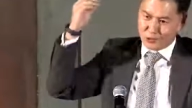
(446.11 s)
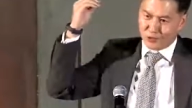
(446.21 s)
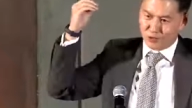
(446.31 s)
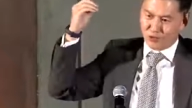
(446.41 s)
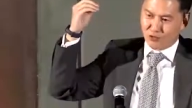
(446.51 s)

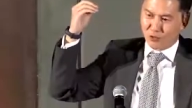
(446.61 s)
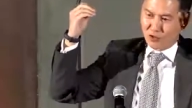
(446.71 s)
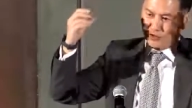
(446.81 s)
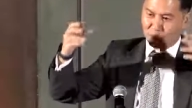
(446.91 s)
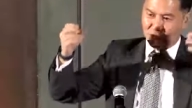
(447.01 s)
the
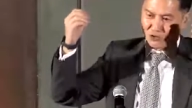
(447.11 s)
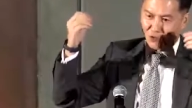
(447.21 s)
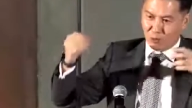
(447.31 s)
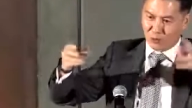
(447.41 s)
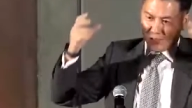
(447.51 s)
restaurants,
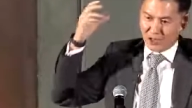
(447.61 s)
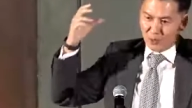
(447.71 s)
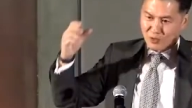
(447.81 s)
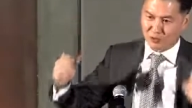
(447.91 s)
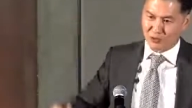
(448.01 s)
Majordomo, light
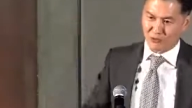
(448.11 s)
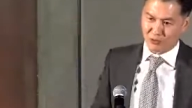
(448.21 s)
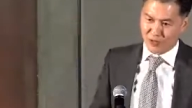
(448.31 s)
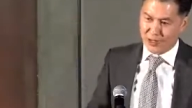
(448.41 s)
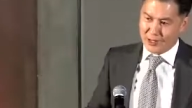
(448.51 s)
up in front of
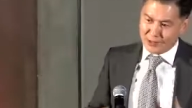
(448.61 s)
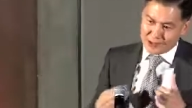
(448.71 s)
you, right?